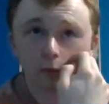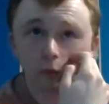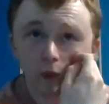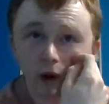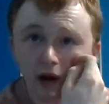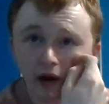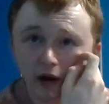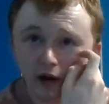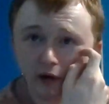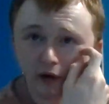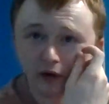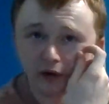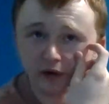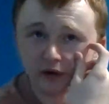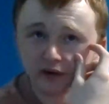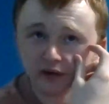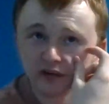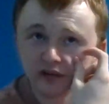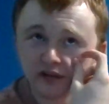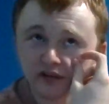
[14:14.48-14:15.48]

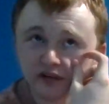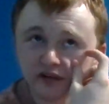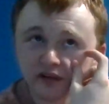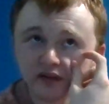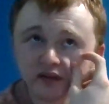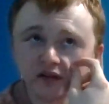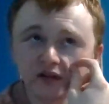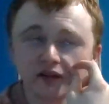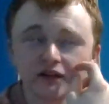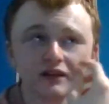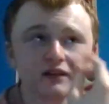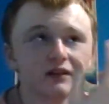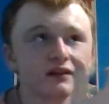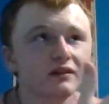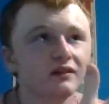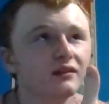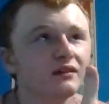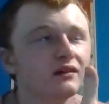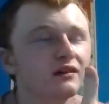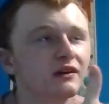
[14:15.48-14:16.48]
where
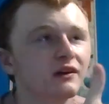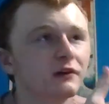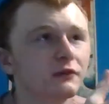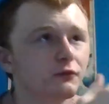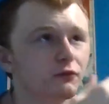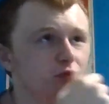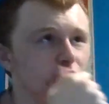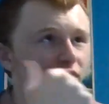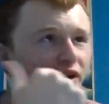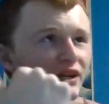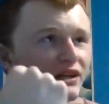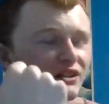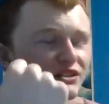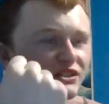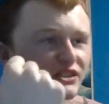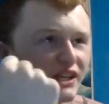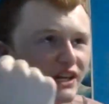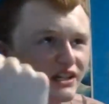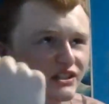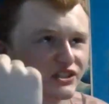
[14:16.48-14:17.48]
Rhea
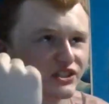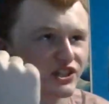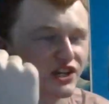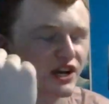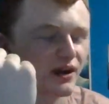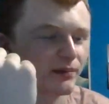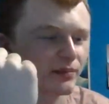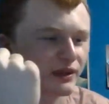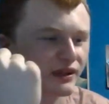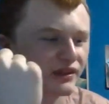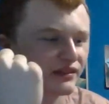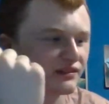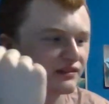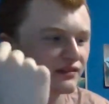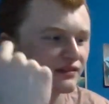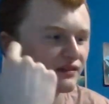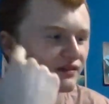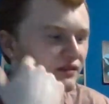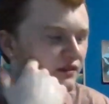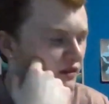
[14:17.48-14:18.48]
stays champion,
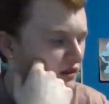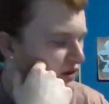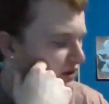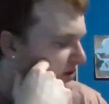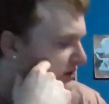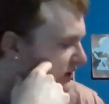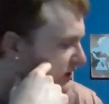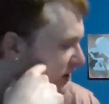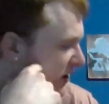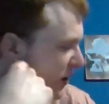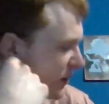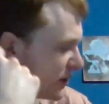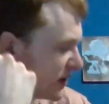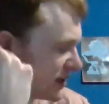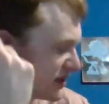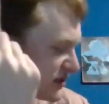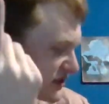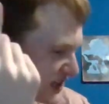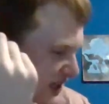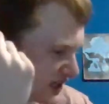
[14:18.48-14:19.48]

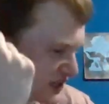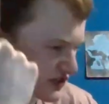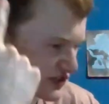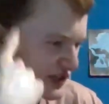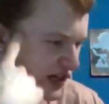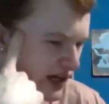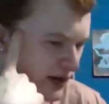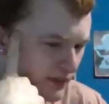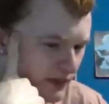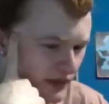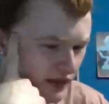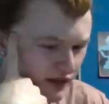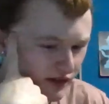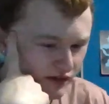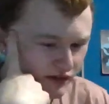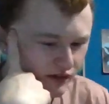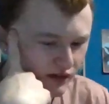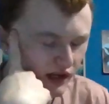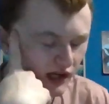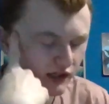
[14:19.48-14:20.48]
Logan stays
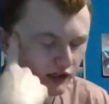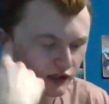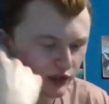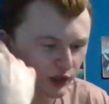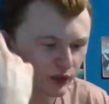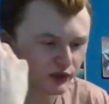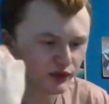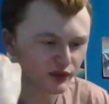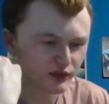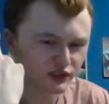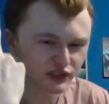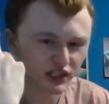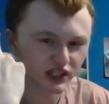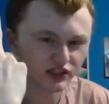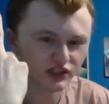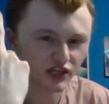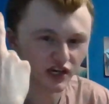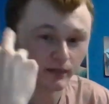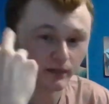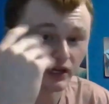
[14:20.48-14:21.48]
champion, and Gunther
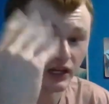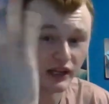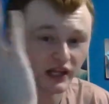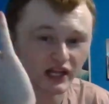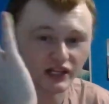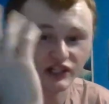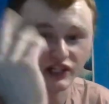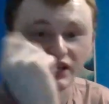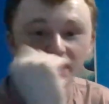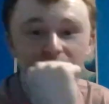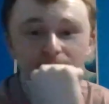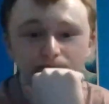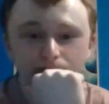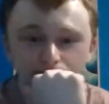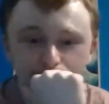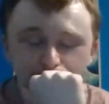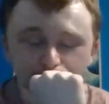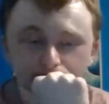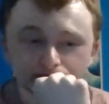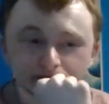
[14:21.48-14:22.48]
stays champion, and that's it.
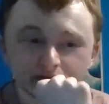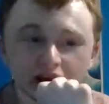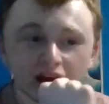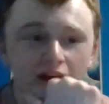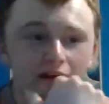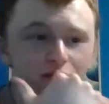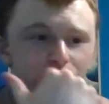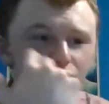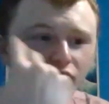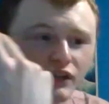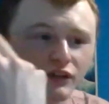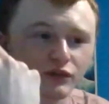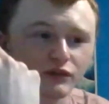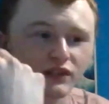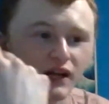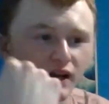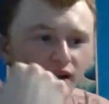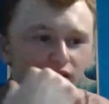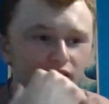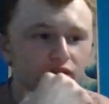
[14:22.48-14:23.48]
Every
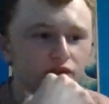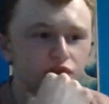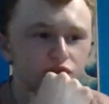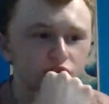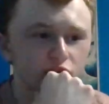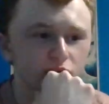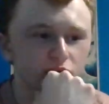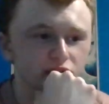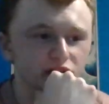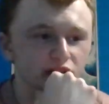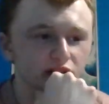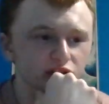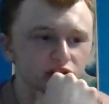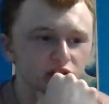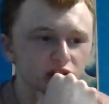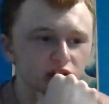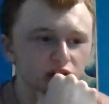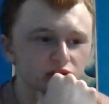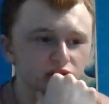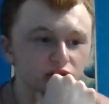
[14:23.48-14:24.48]
other title in the show is going to
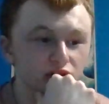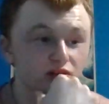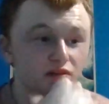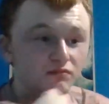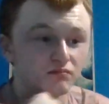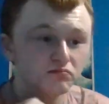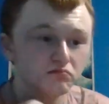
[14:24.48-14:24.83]
change.